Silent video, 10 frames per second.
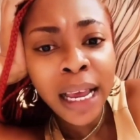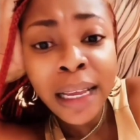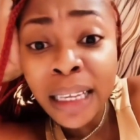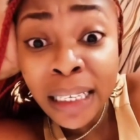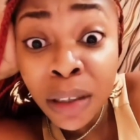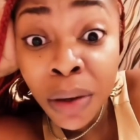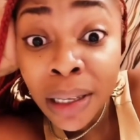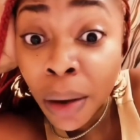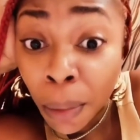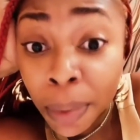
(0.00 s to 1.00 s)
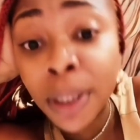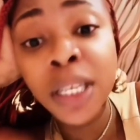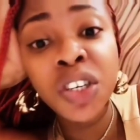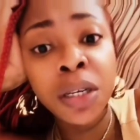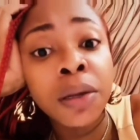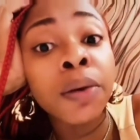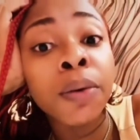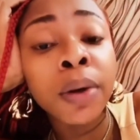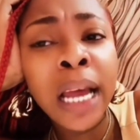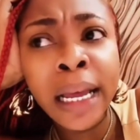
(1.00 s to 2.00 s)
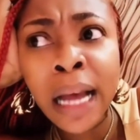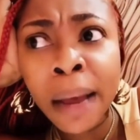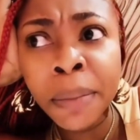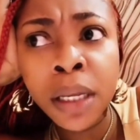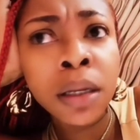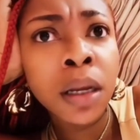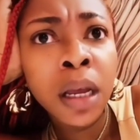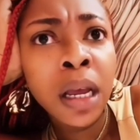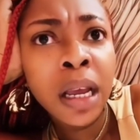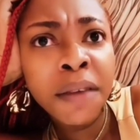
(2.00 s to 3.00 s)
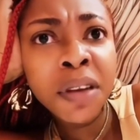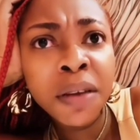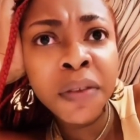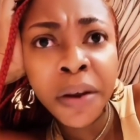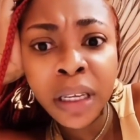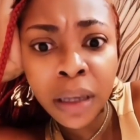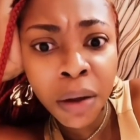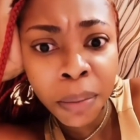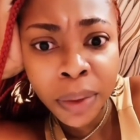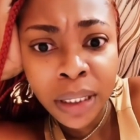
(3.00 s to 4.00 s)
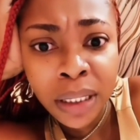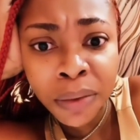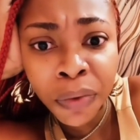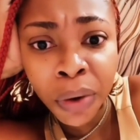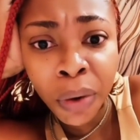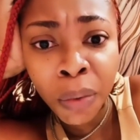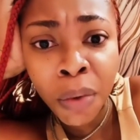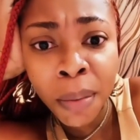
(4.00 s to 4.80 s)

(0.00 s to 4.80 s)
It's not a competition, you know. Like, I mean, even if there is a competition for your